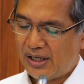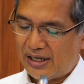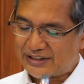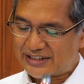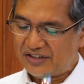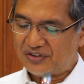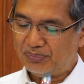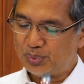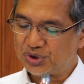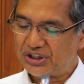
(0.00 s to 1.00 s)
Aside from
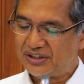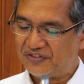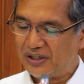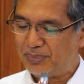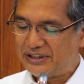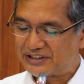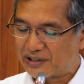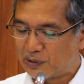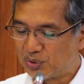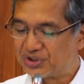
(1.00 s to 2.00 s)
pushing the Philippines
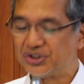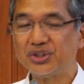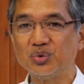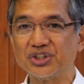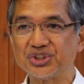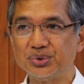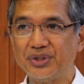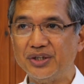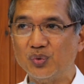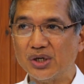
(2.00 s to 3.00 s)
closer to a
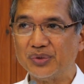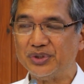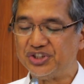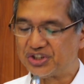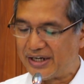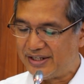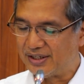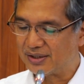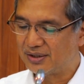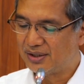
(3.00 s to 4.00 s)
shooting war with
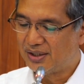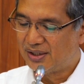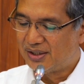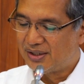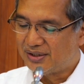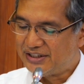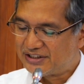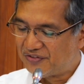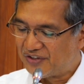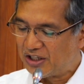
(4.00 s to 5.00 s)
China,
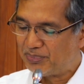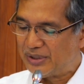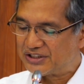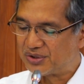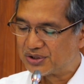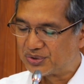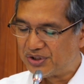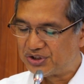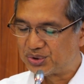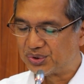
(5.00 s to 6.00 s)
these developments also
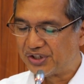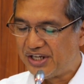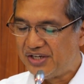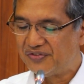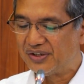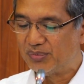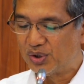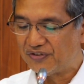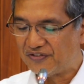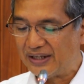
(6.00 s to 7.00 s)
ensure even
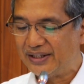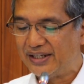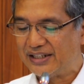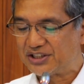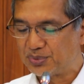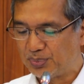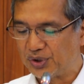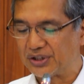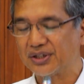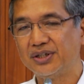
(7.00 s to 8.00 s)
more funding and
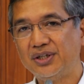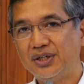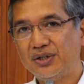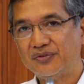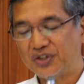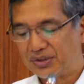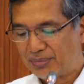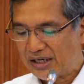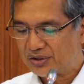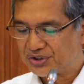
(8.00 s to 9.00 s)
support for the
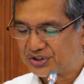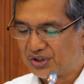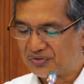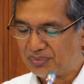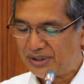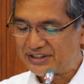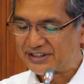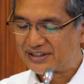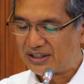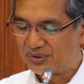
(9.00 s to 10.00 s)
Marcos
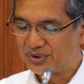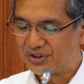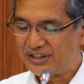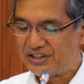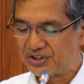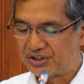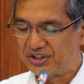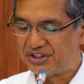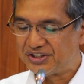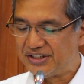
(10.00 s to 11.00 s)
government's
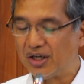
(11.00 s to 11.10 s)
counterinsurgency